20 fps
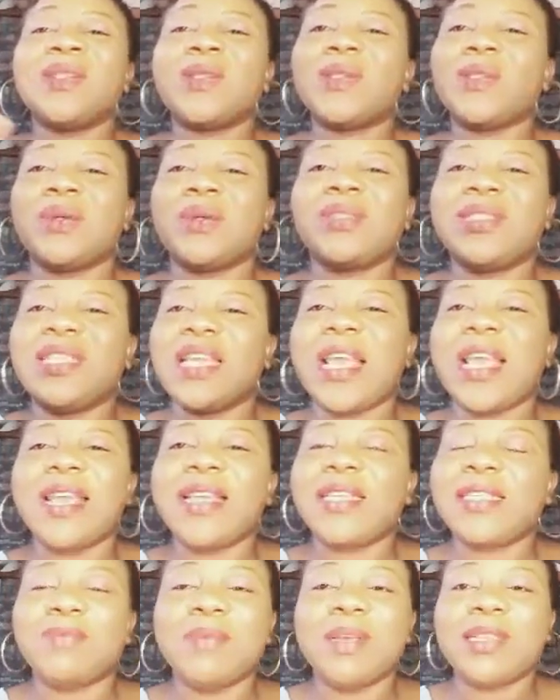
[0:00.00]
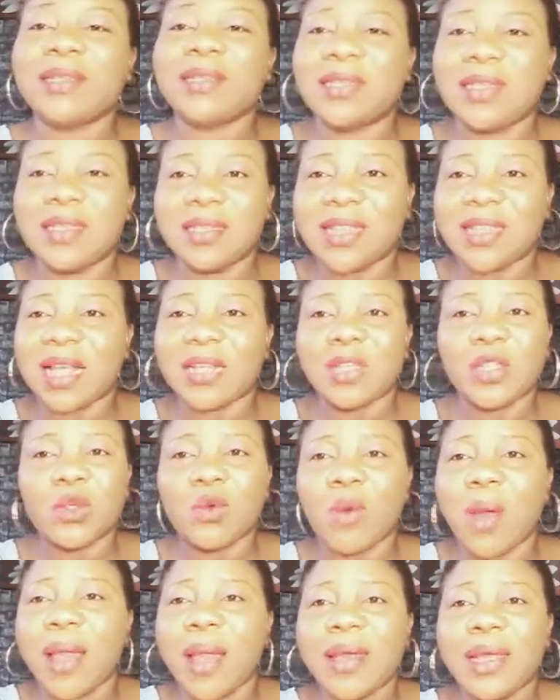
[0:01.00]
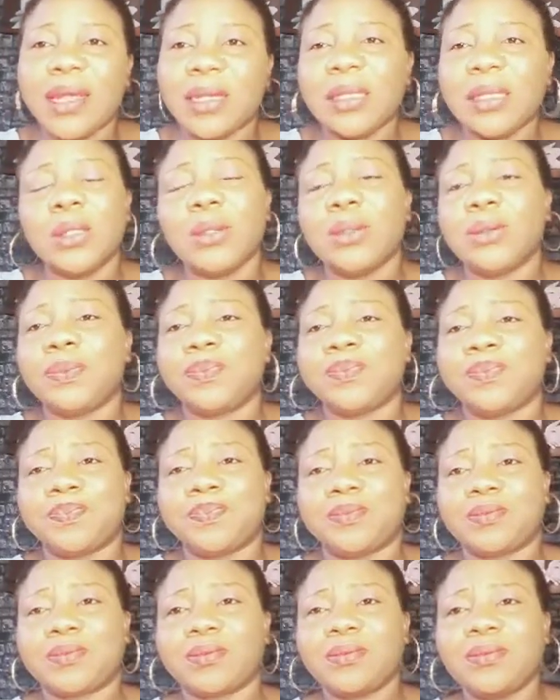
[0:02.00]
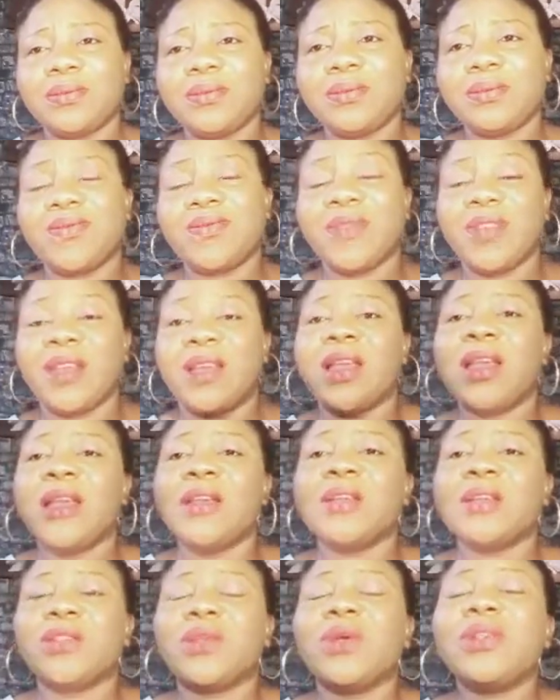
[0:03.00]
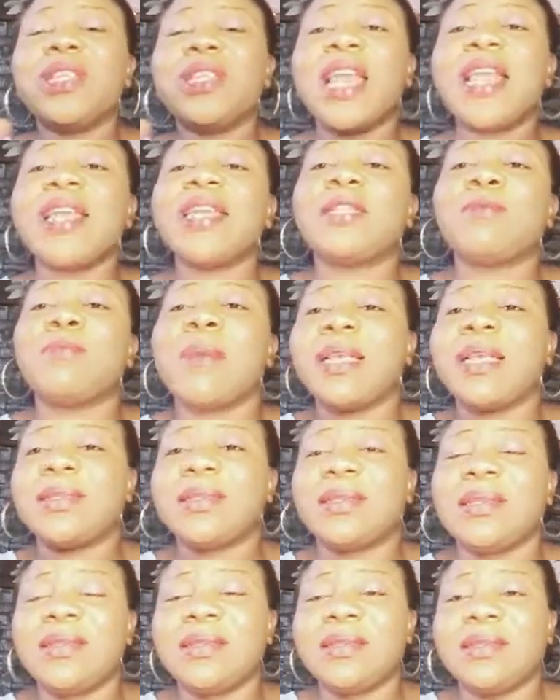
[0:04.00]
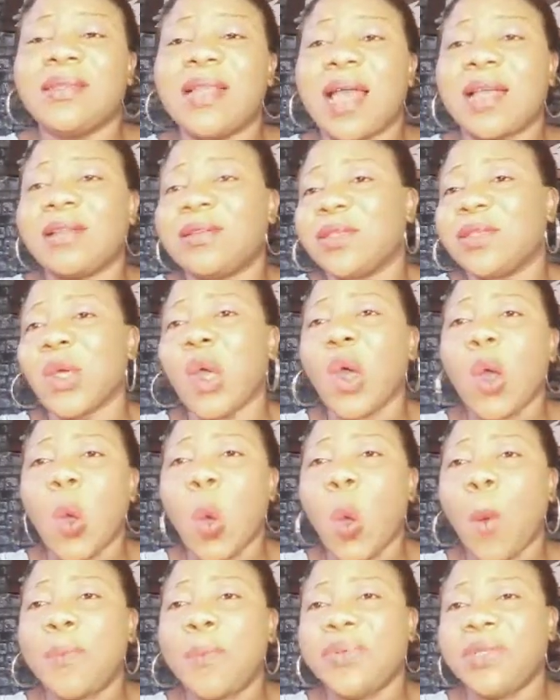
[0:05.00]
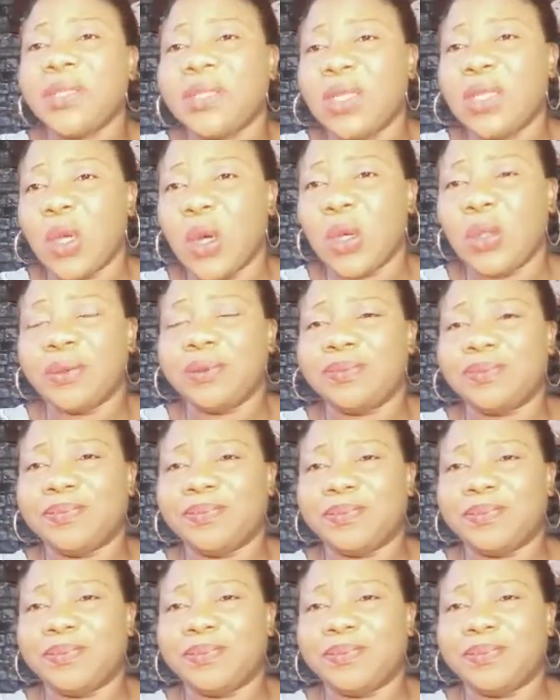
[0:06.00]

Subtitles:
Today it may seem that you are alone. Today it might seem that all hope is gone.